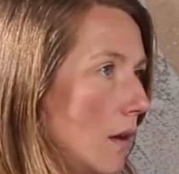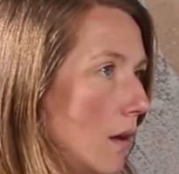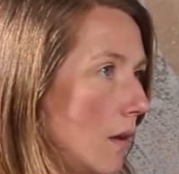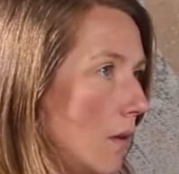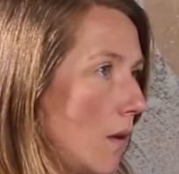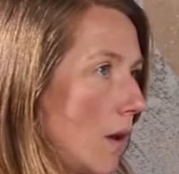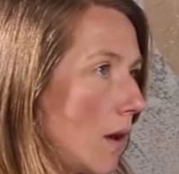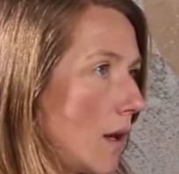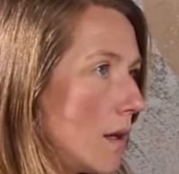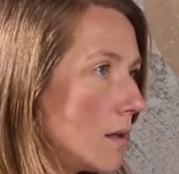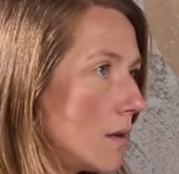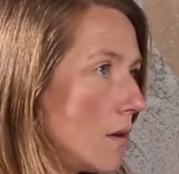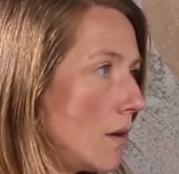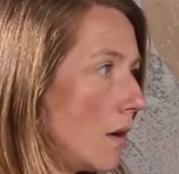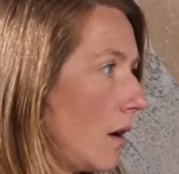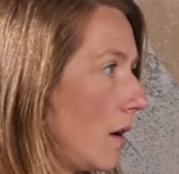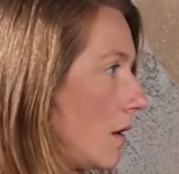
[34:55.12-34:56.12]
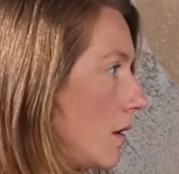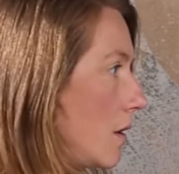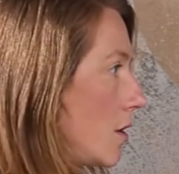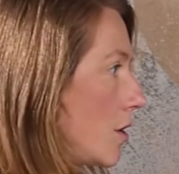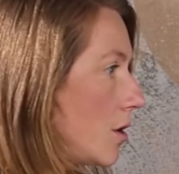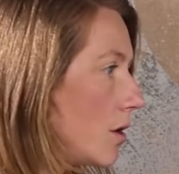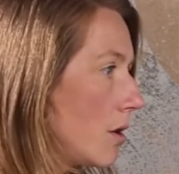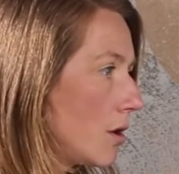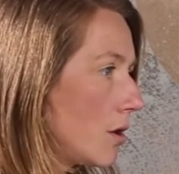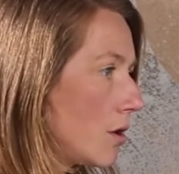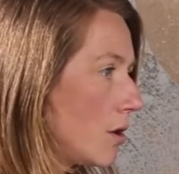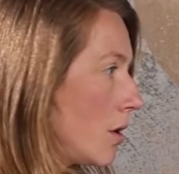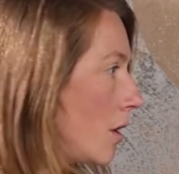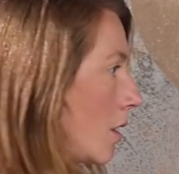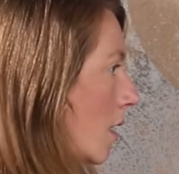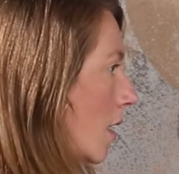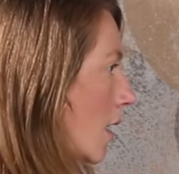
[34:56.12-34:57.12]
Okay, so they're out of the church
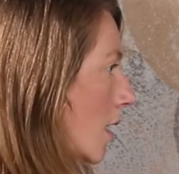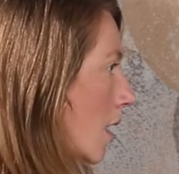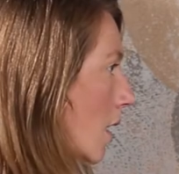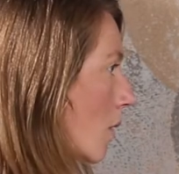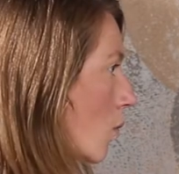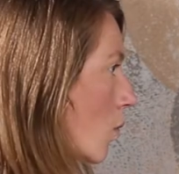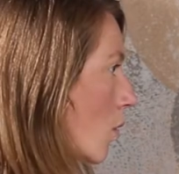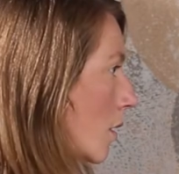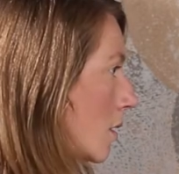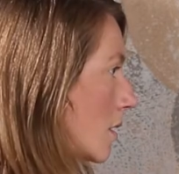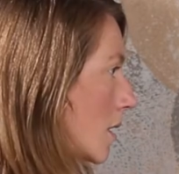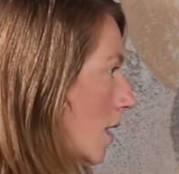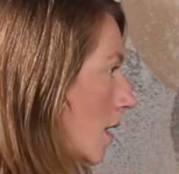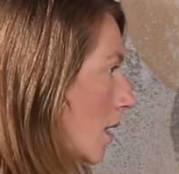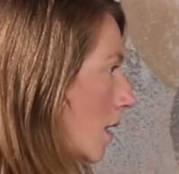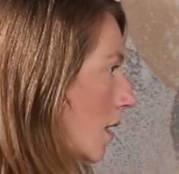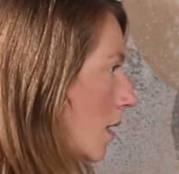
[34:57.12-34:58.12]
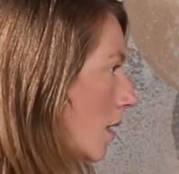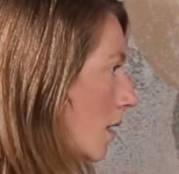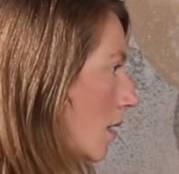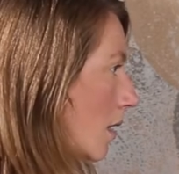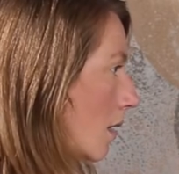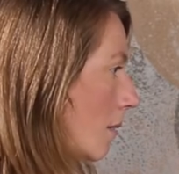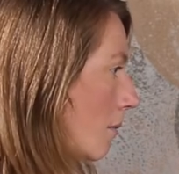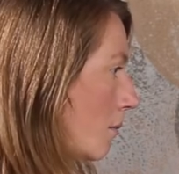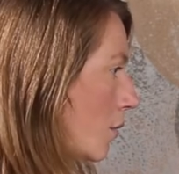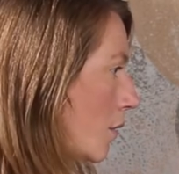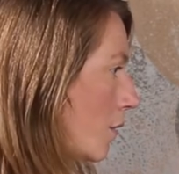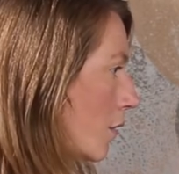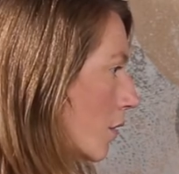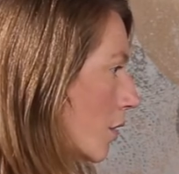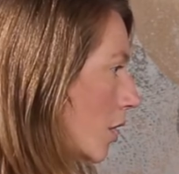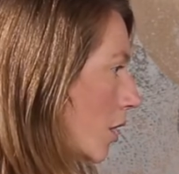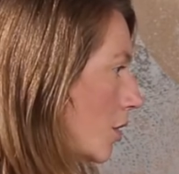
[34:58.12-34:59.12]
now and I want a
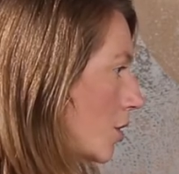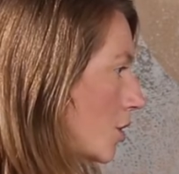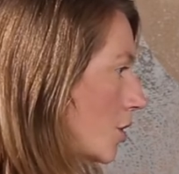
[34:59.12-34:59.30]
beautiful car